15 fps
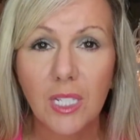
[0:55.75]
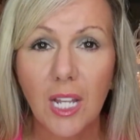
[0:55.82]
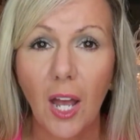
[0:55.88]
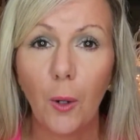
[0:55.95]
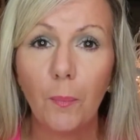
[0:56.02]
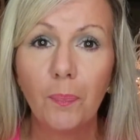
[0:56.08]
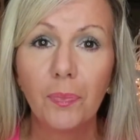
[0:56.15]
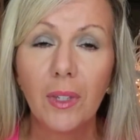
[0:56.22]

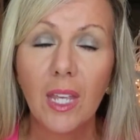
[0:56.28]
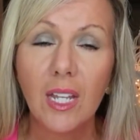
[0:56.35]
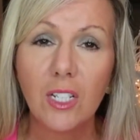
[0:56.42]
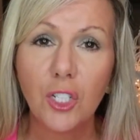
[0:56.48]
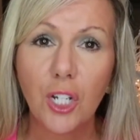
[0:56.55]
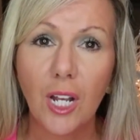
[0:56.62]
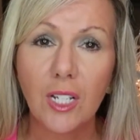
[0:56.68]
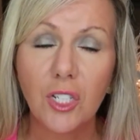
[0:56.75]
So
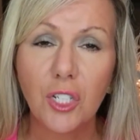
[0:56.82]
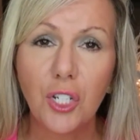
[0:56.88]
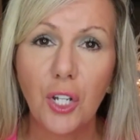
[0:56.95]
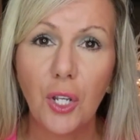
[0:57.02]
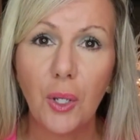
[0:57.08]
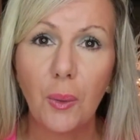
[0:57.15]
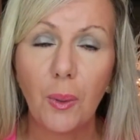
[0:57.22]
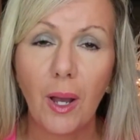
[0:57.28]
just
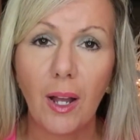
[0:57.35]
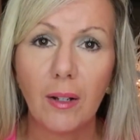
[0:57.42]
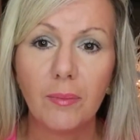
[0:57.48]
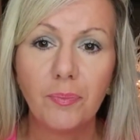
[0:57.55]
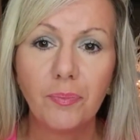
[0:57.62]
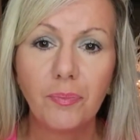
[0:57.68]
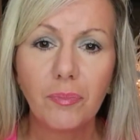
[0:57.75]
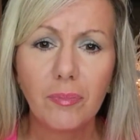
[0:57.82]

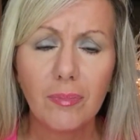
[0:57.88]
to